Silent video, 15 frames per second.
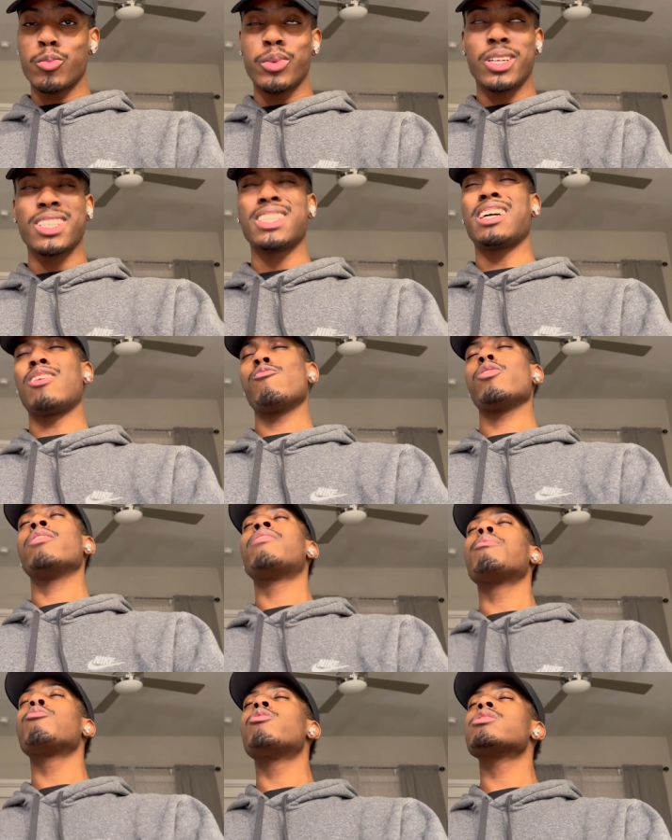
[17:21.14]
because I, if
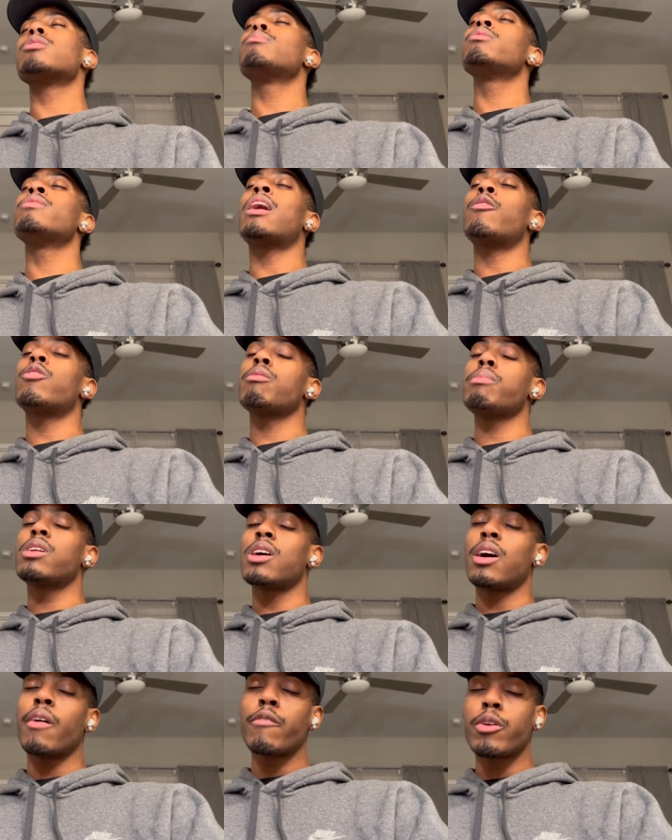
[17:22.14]
I'm going to the movie, I want to be
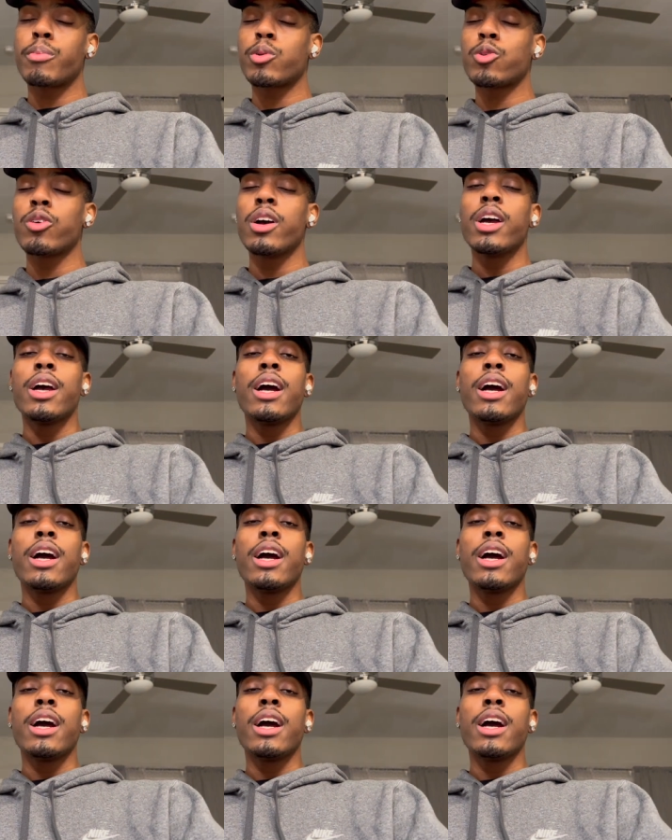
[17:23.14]
comfortable.